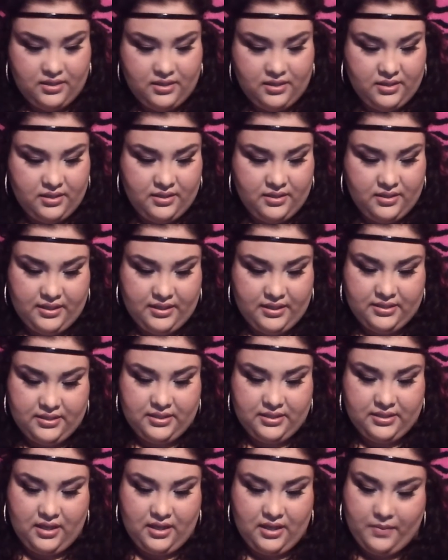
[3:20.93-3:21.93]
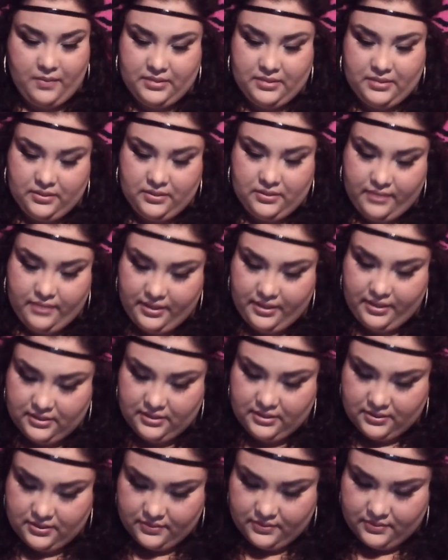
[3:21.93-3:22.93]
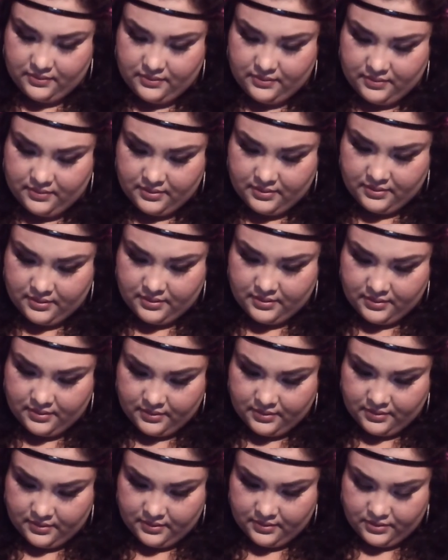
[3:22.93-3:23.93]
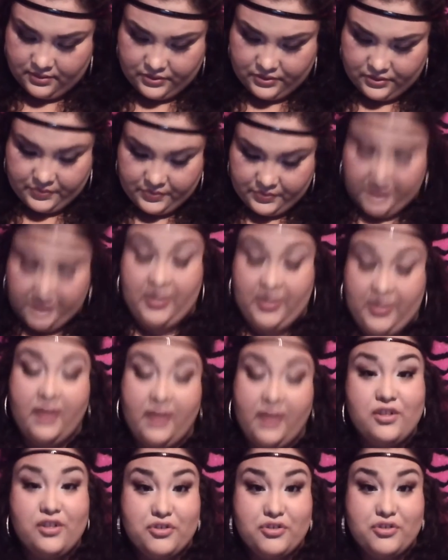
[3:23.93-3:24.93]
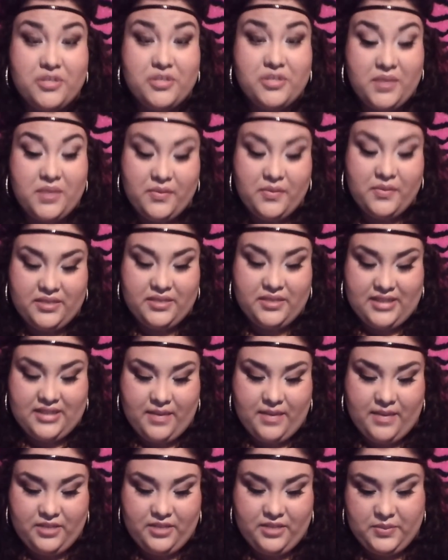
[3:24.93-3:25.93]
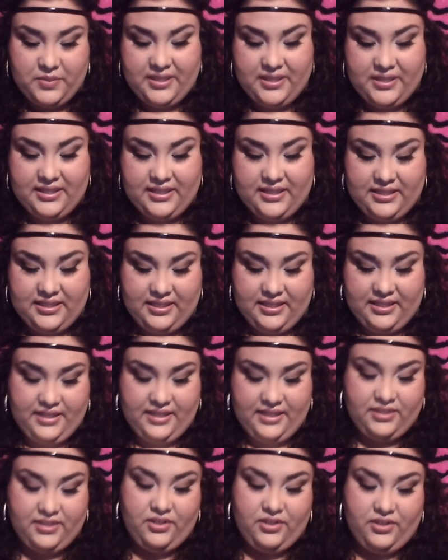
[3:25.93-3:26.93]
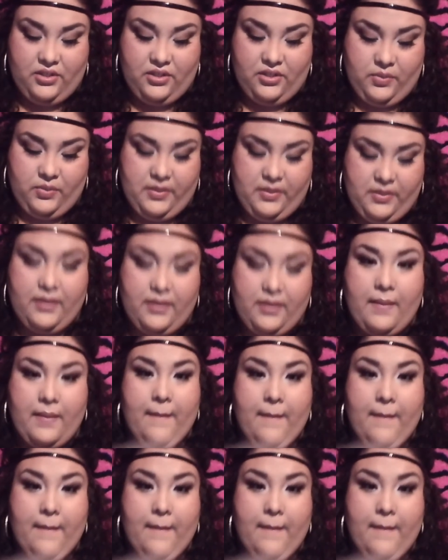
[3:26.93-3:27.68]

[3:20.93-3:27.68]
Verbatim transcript: And that's the opposite way. So dreamy was damaged because these idiots are stupid.